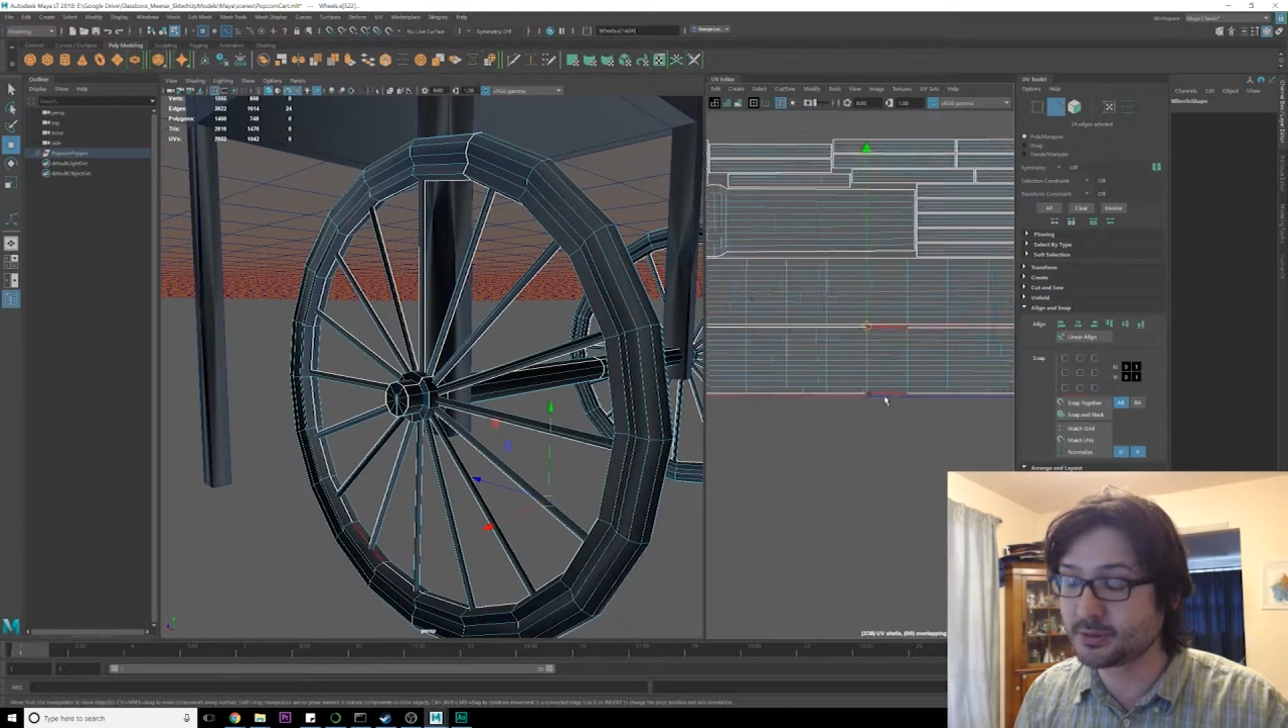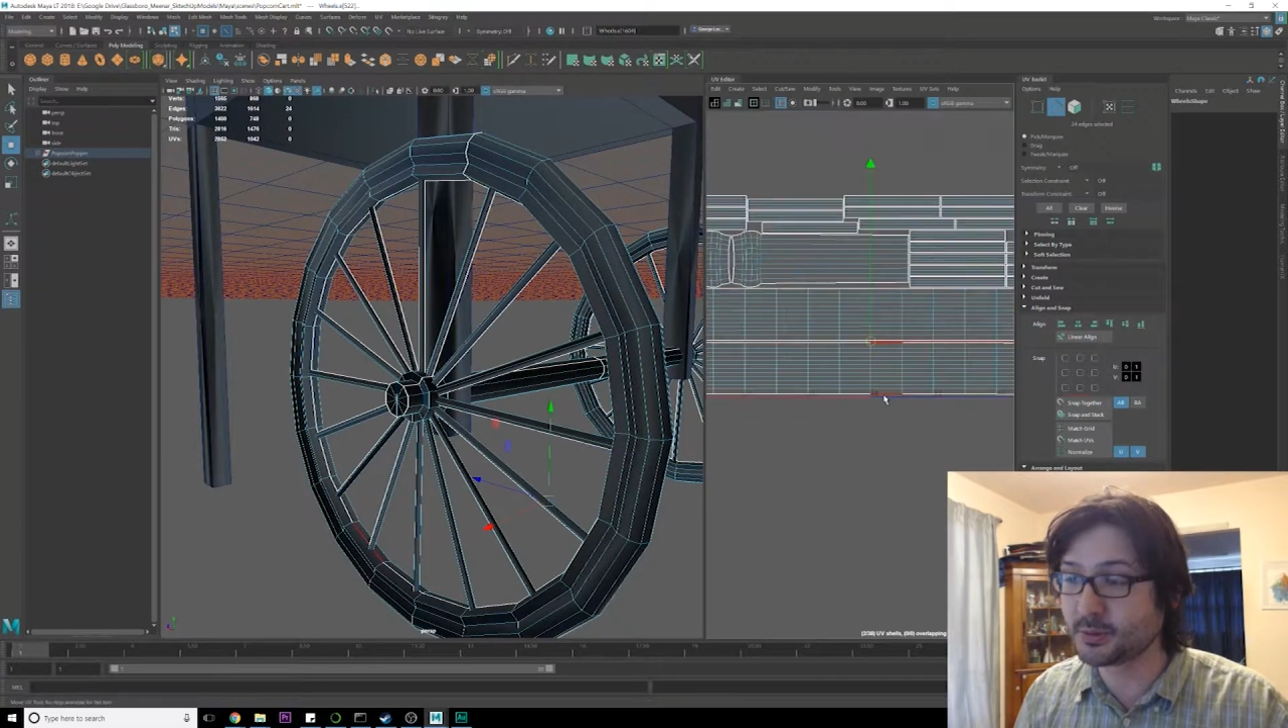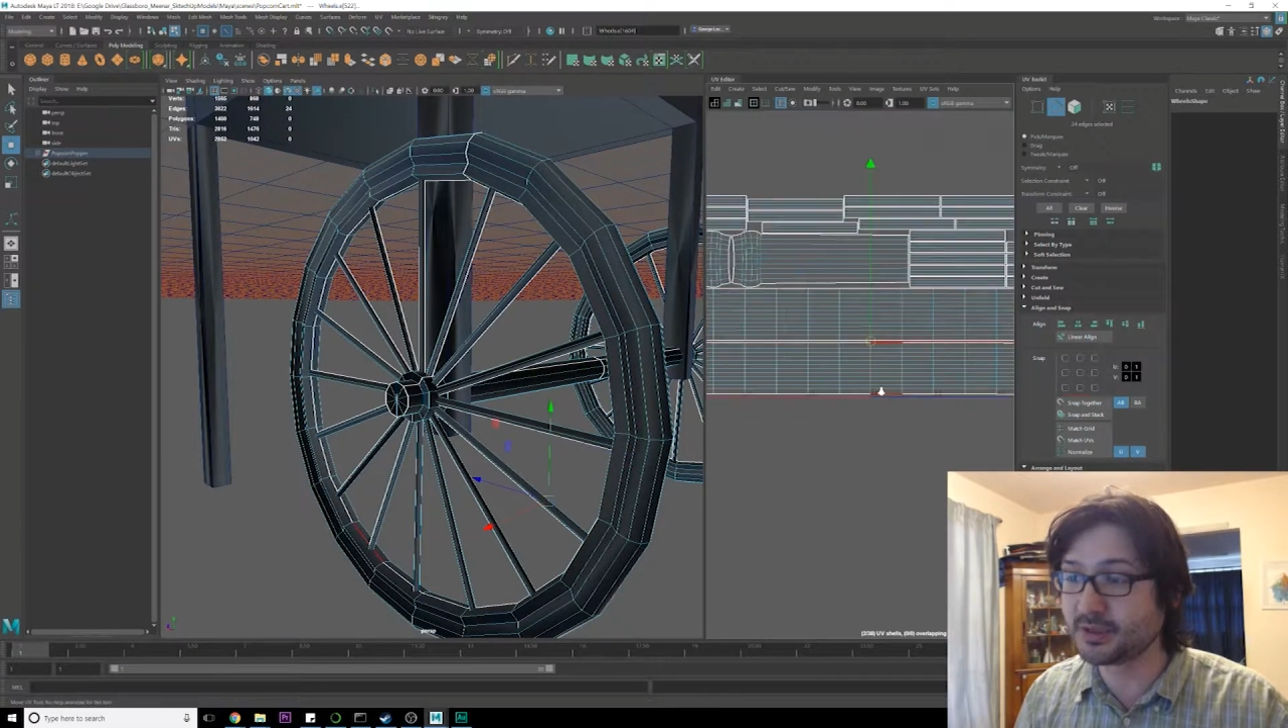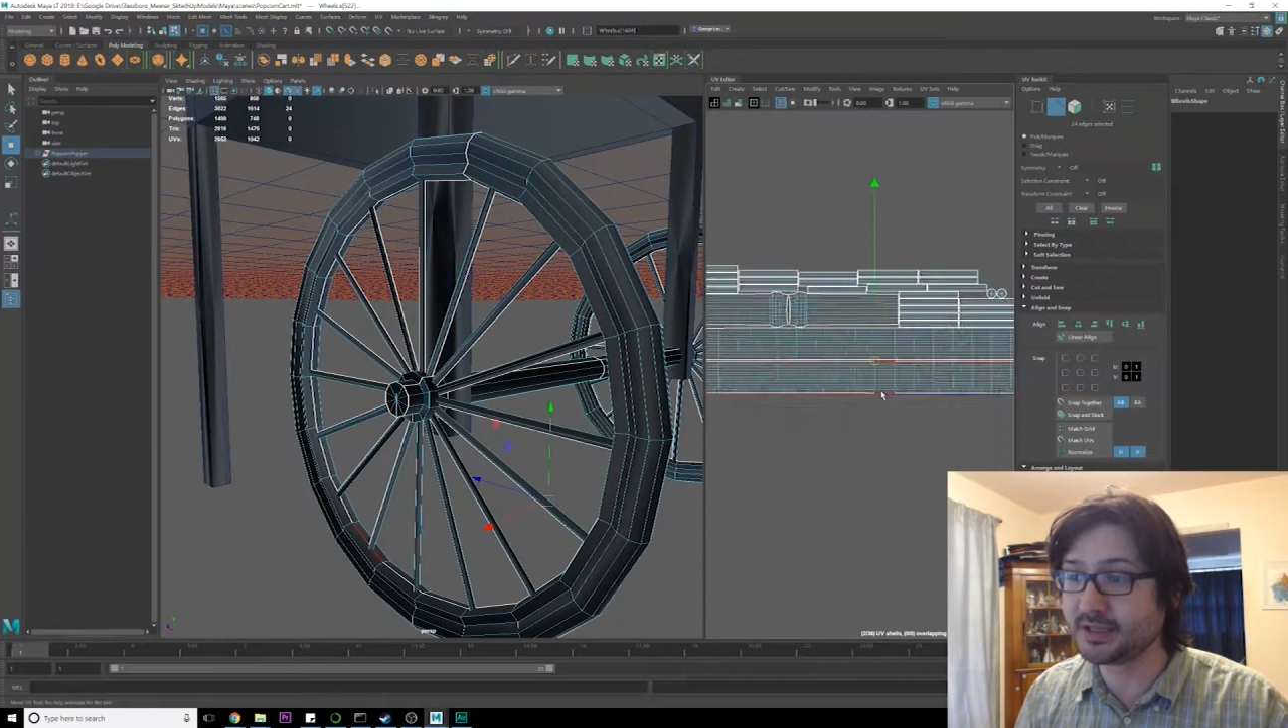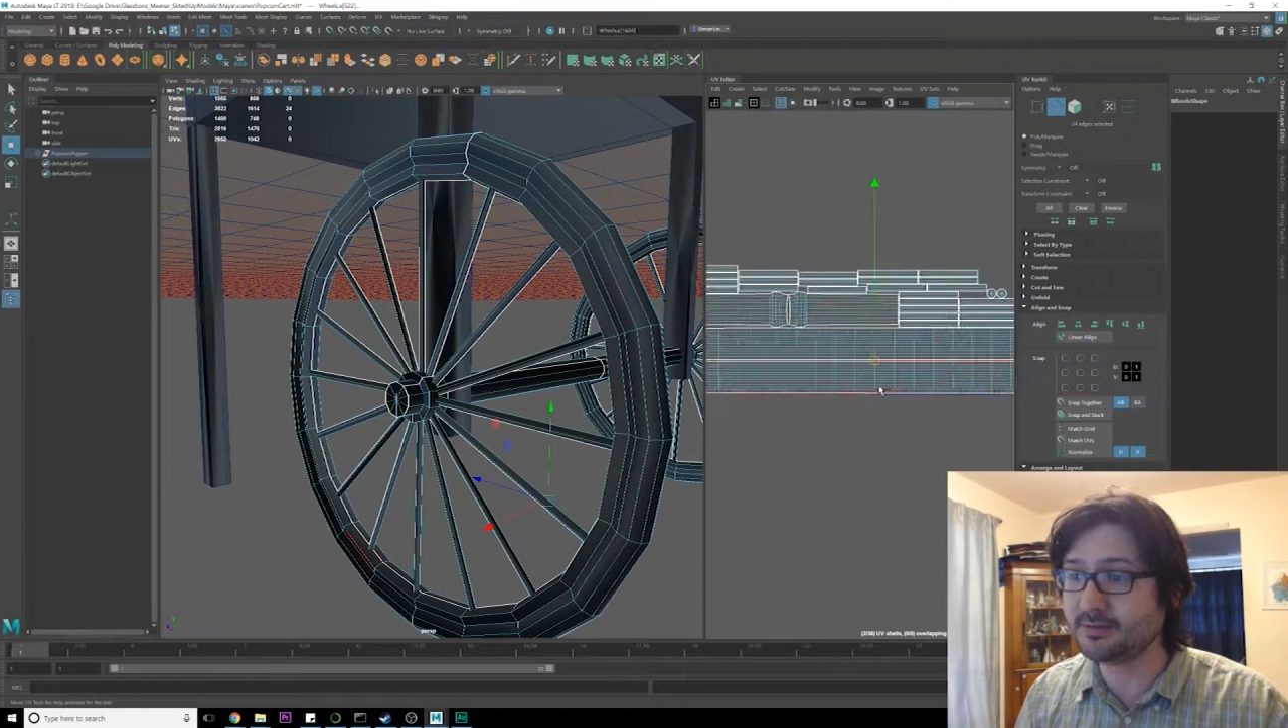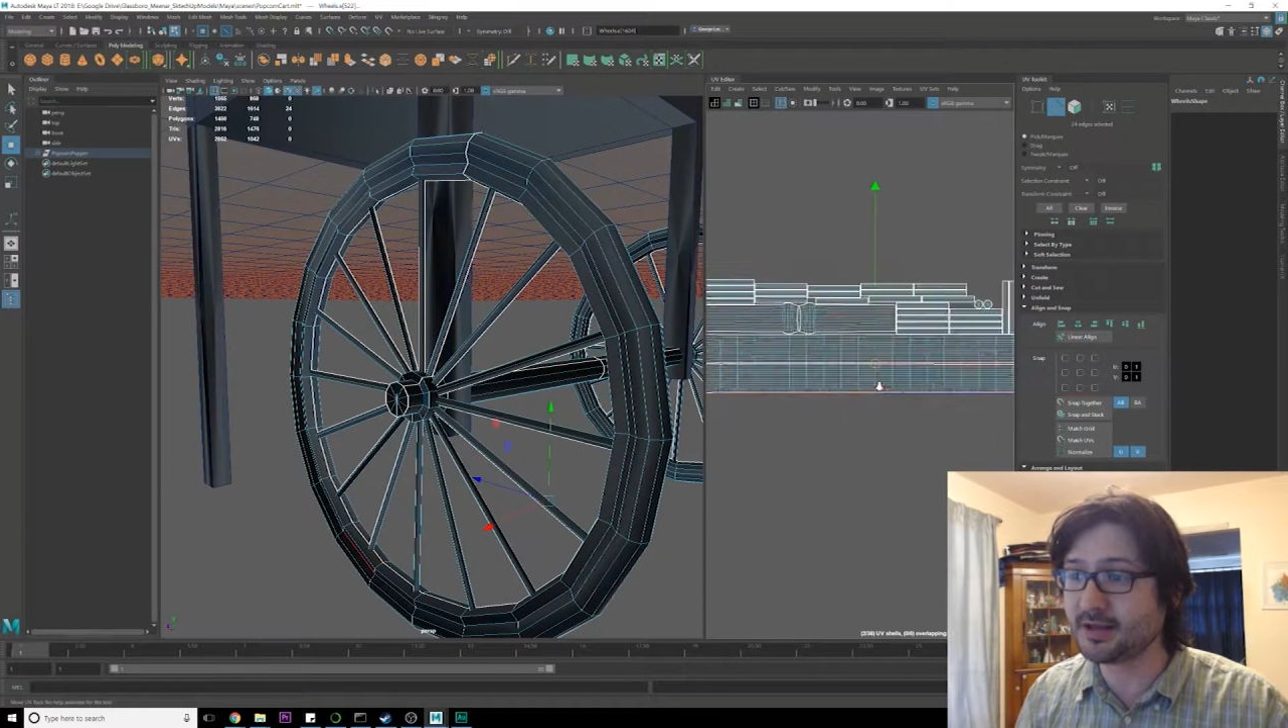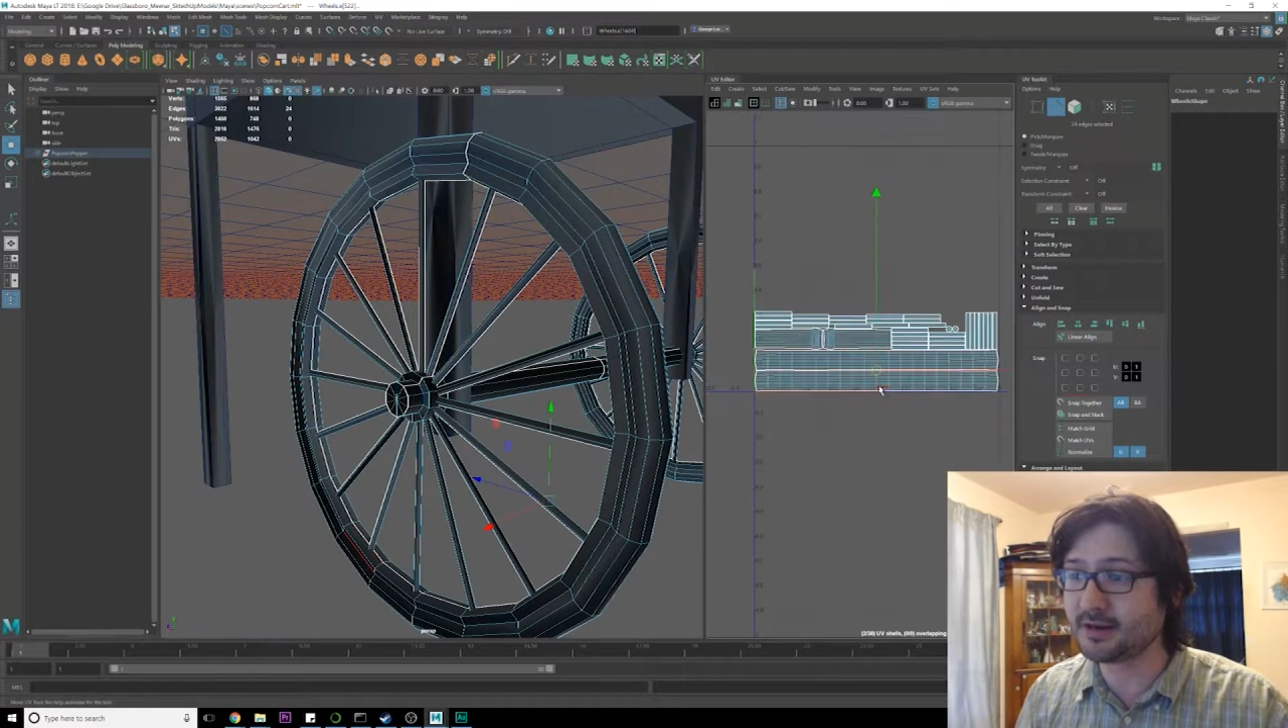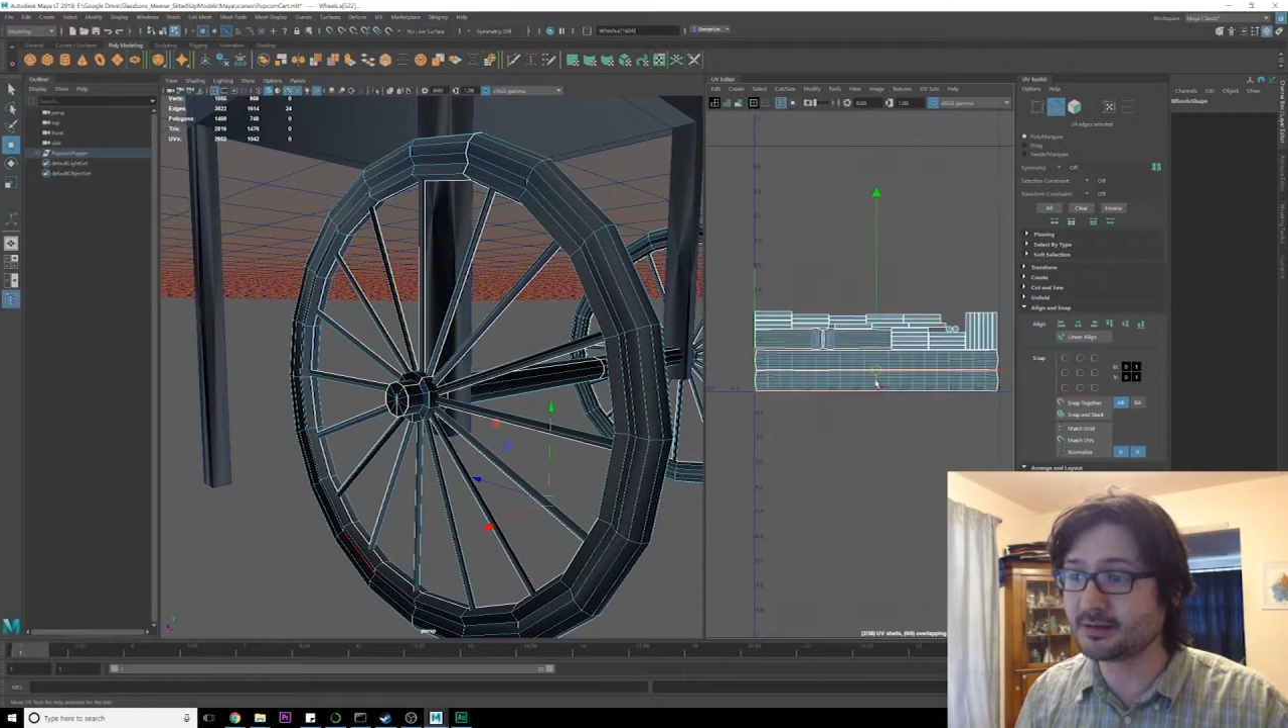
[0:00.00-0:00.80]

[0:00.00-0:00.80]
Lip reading: to alleviate a